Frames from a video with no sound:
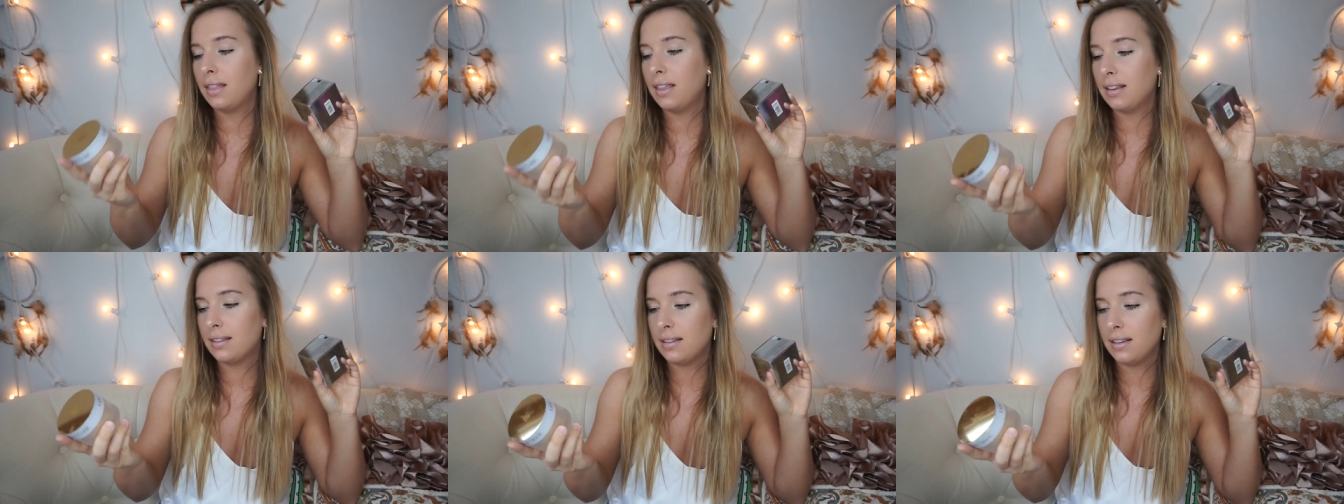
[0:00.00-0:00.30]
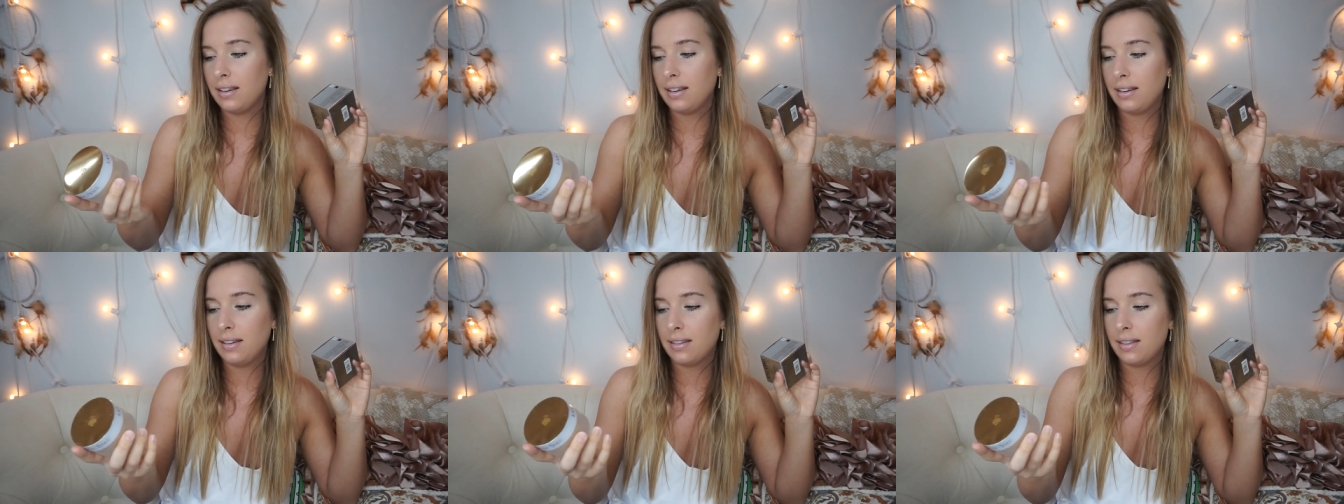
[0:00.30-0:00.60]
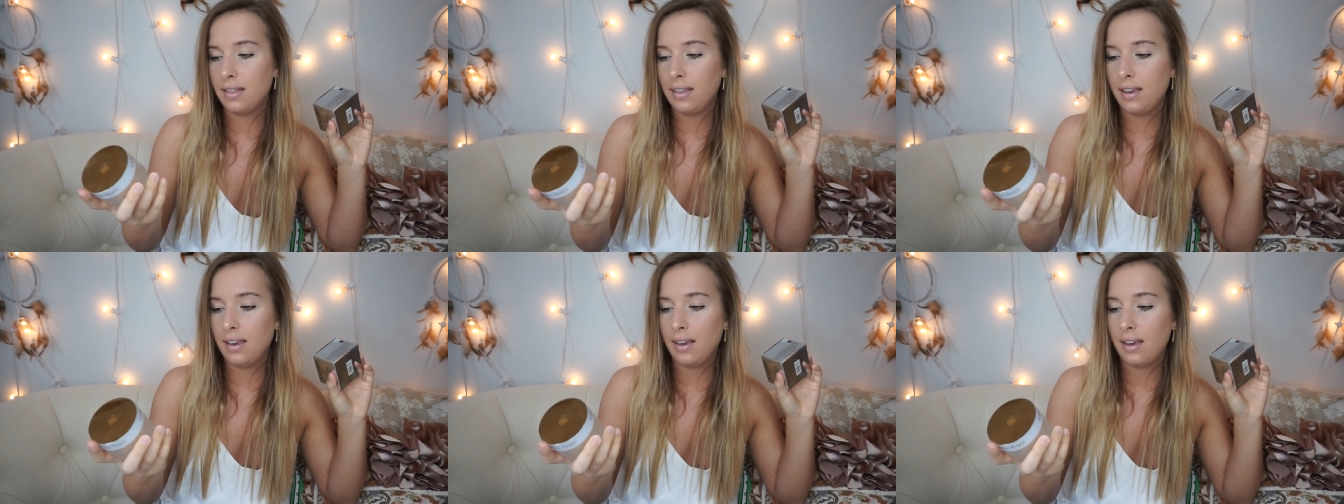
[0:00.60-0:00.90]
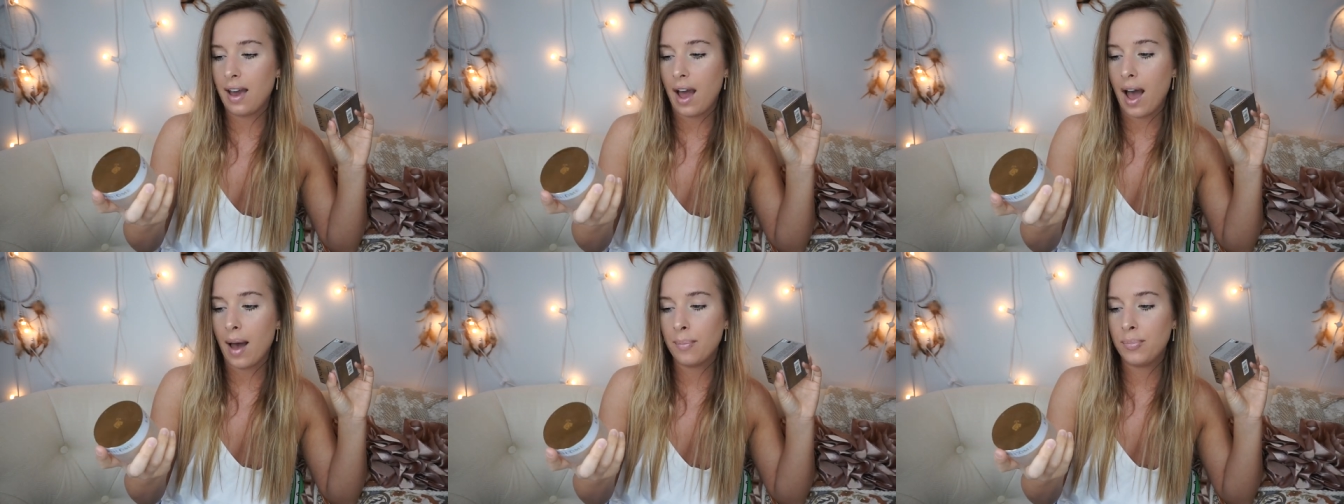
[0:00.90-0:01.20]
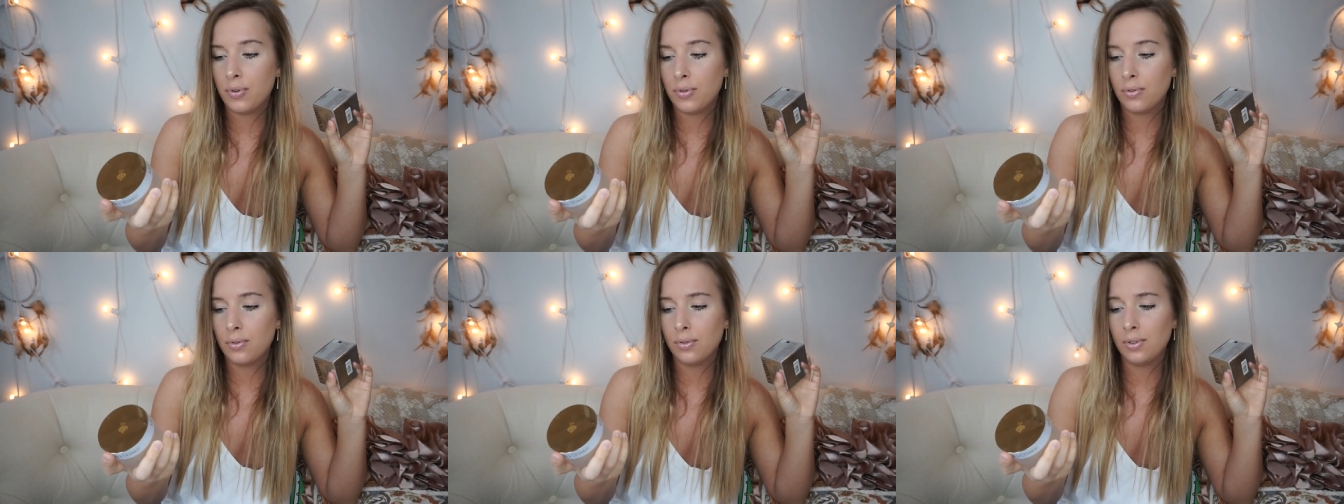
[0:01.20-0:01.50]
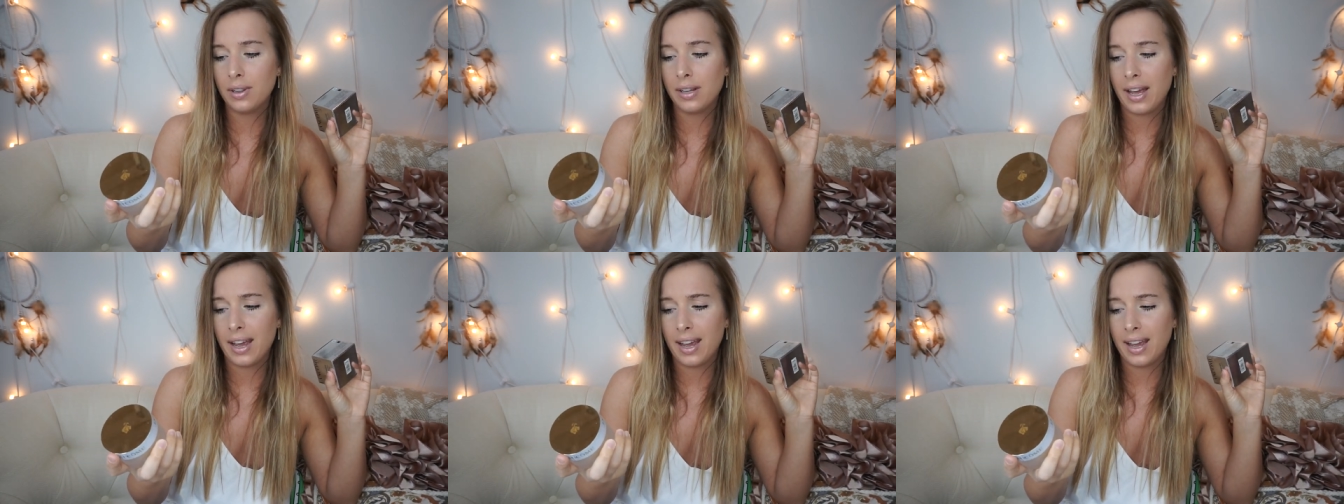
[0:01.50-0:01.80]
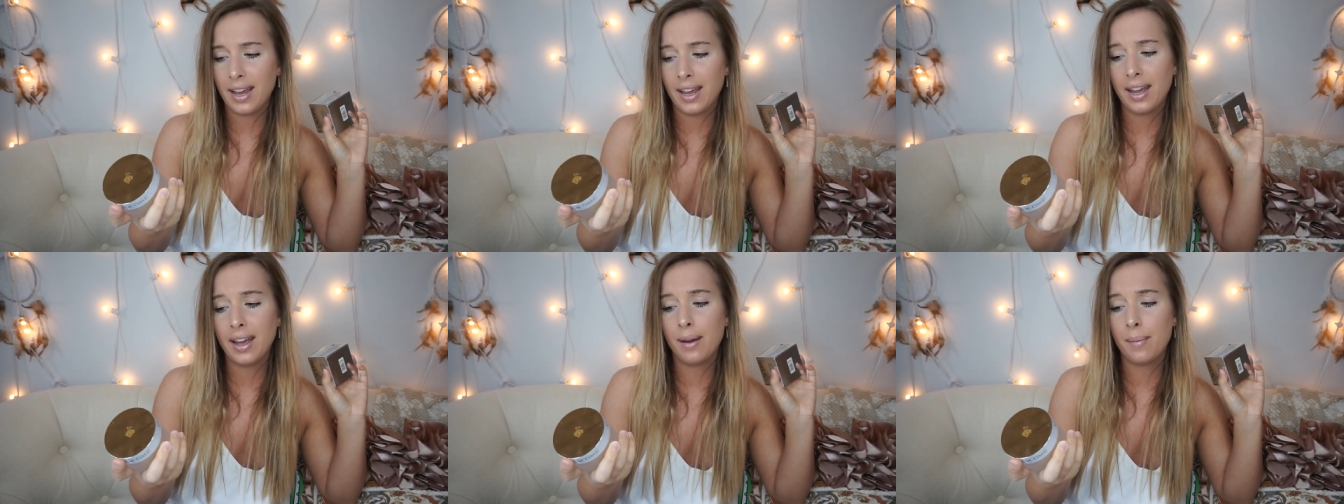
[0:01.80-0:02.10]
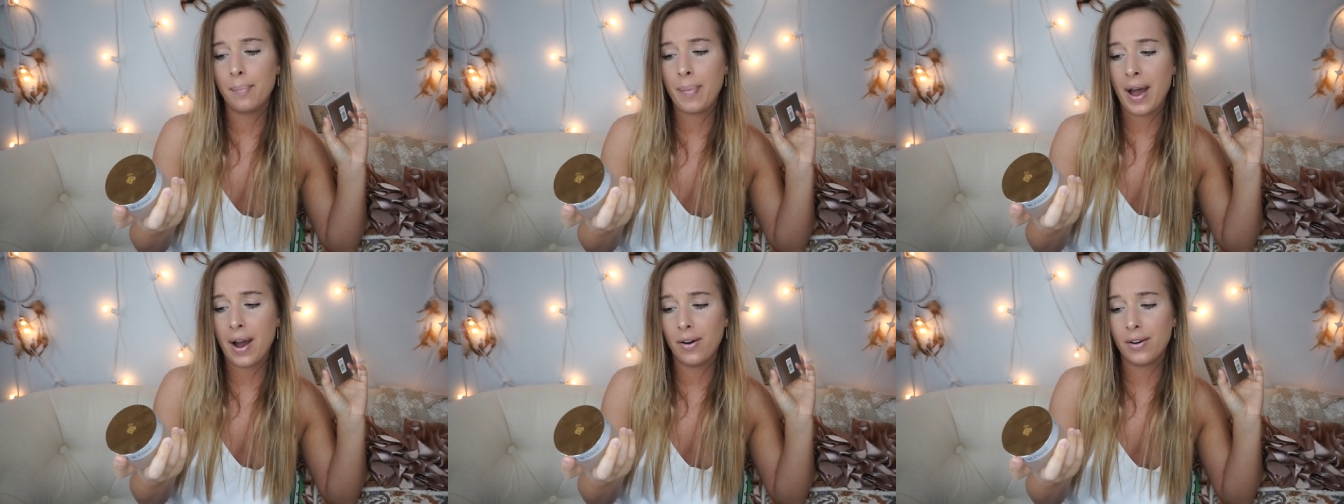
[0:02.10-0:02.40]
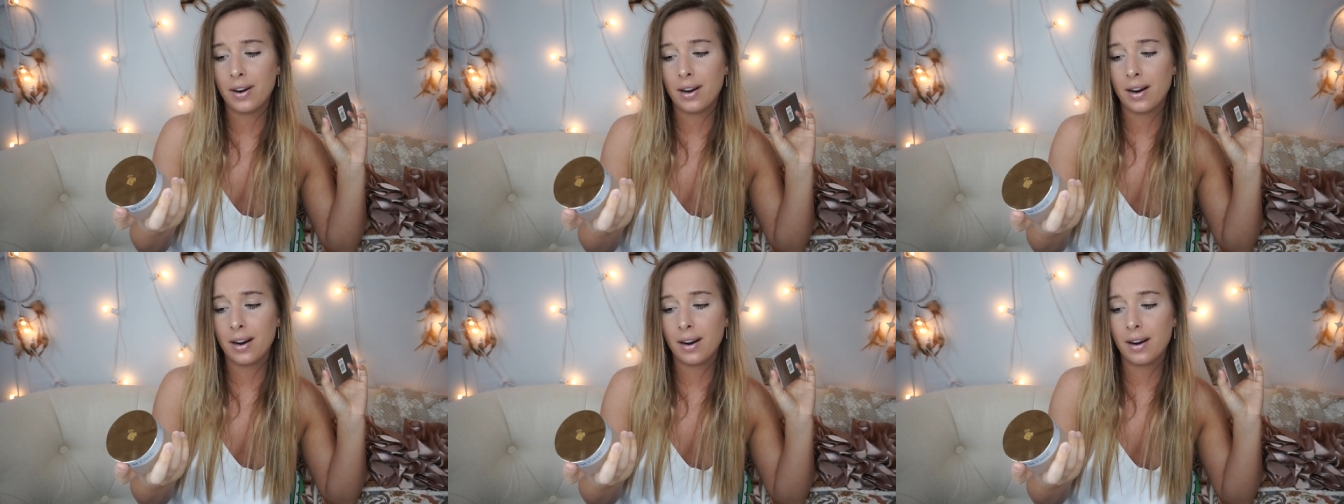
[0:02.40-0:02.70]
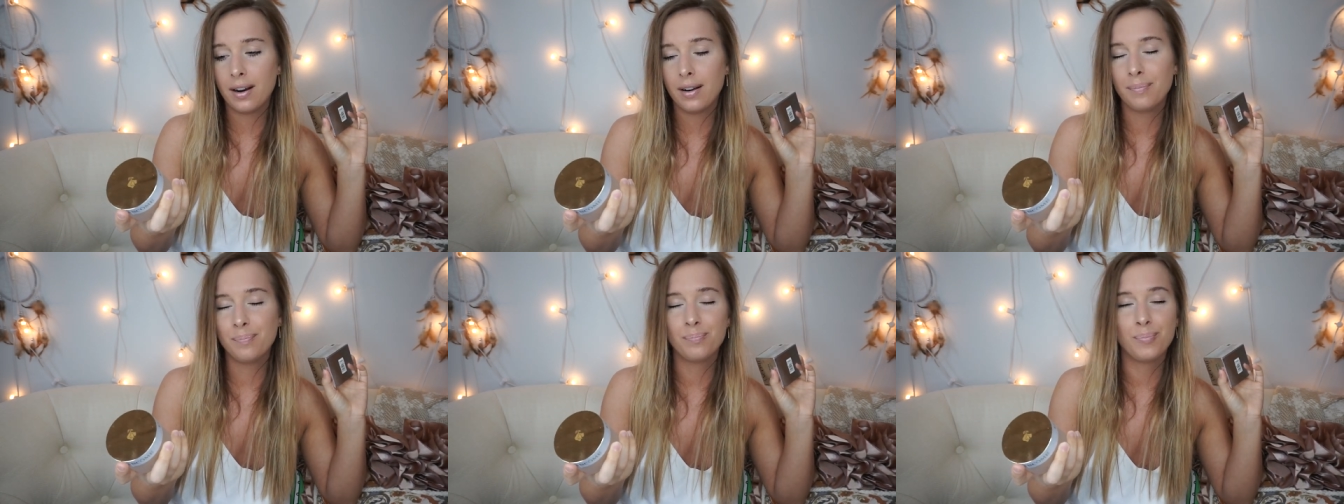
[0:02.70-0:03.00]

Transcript: This is the Absole powder,